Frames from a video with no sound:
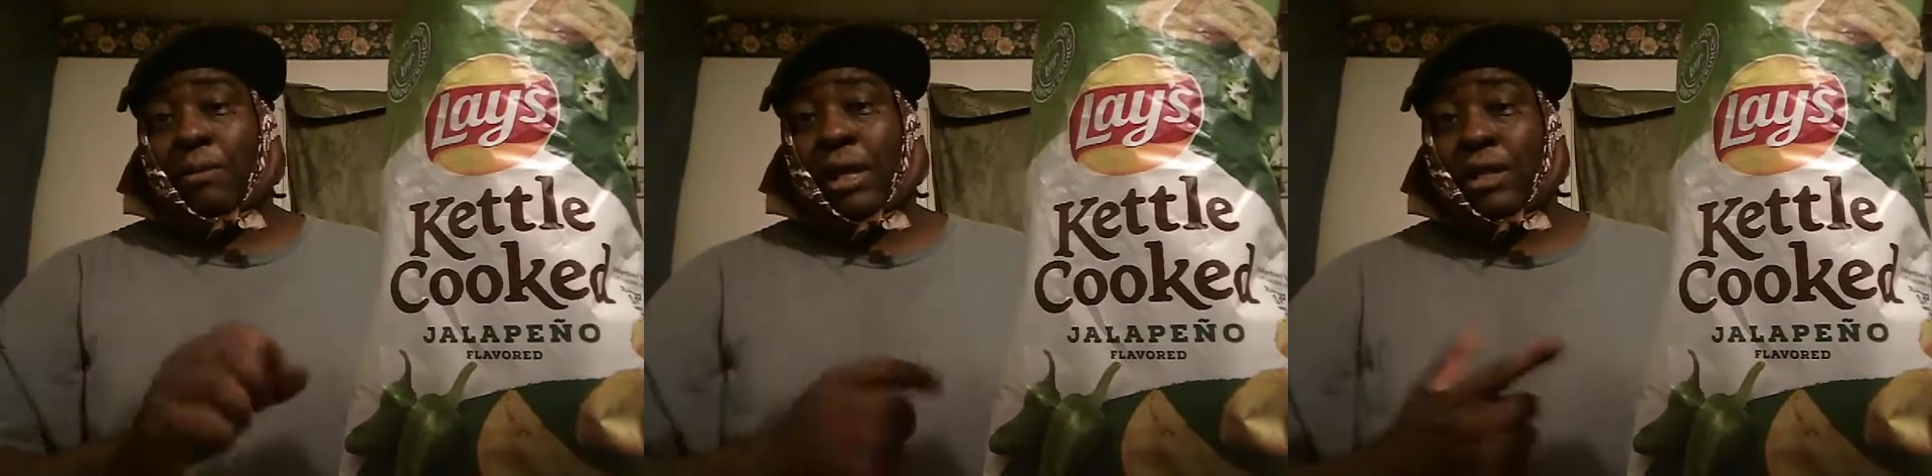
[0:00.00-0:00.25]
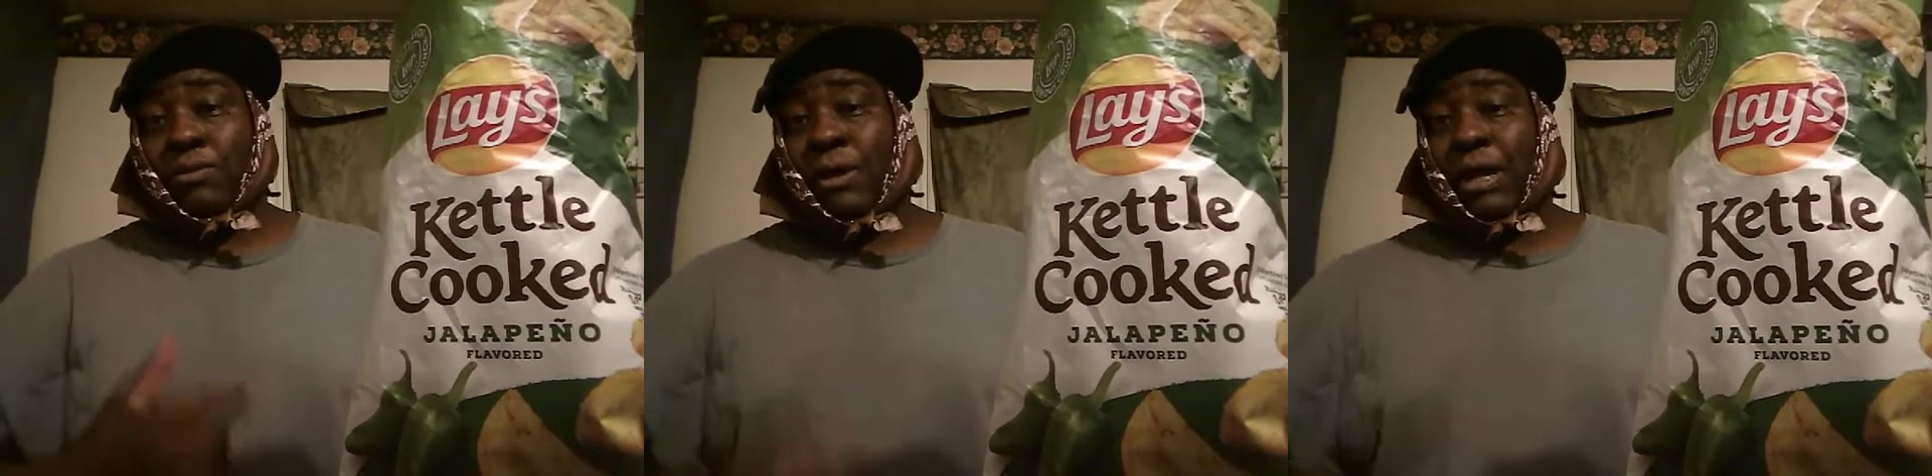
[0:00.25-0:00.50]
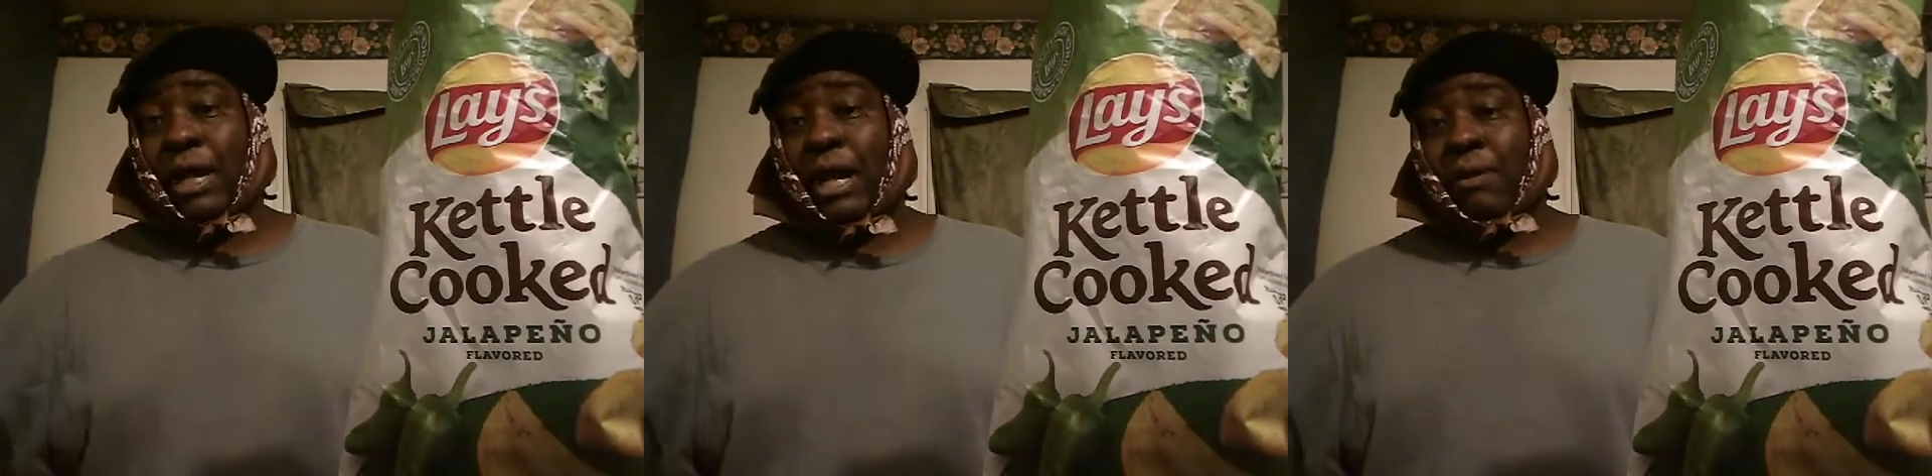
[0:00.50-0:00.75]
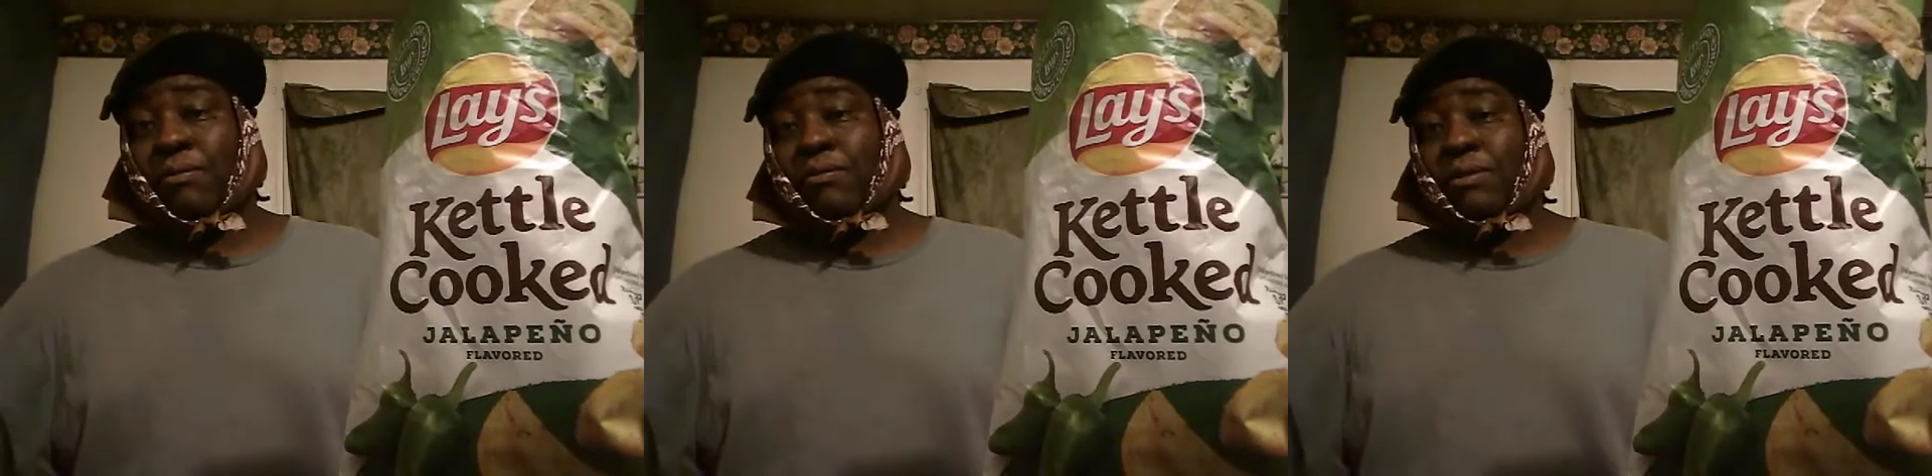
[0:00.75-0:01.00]
man. That's where I
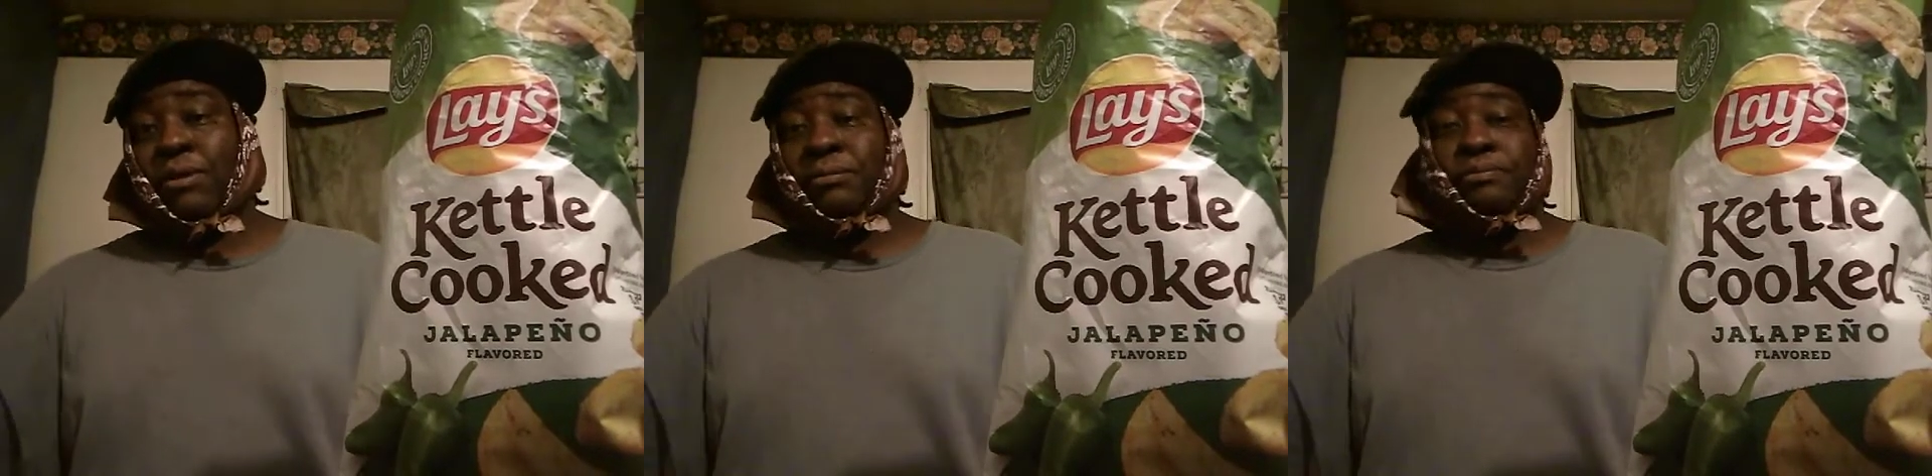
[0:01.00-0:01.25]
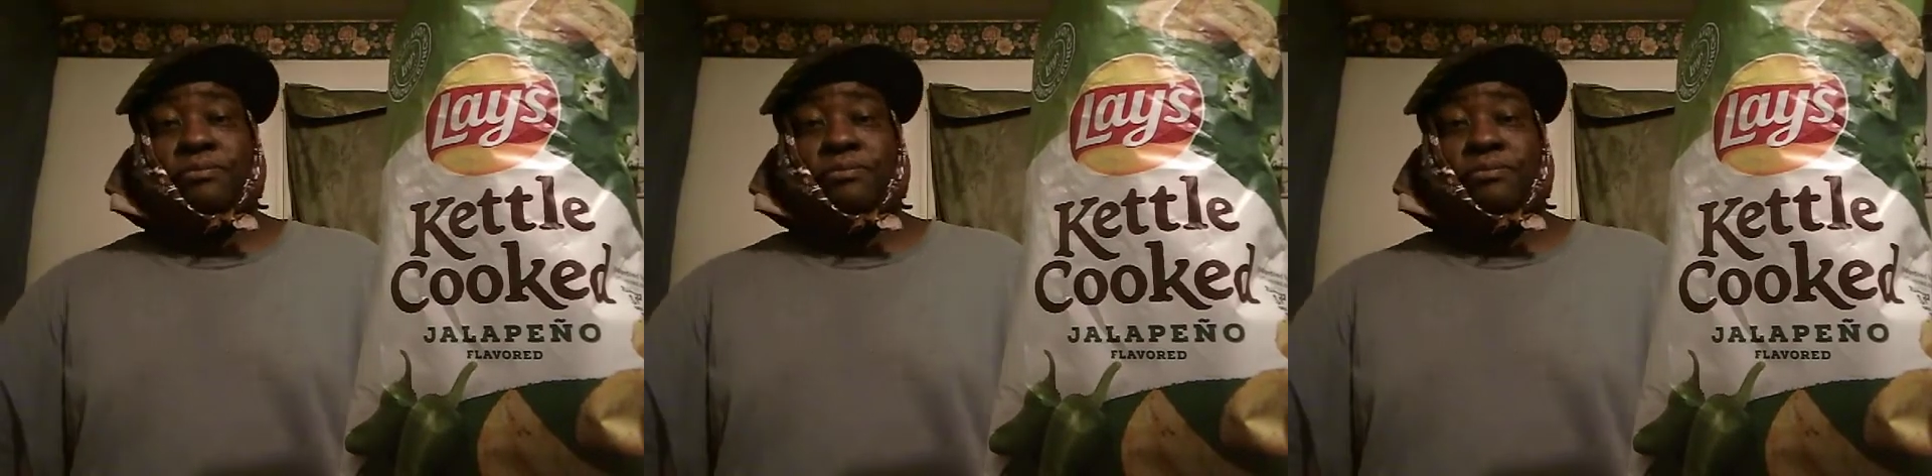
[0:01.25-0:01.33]
got them from.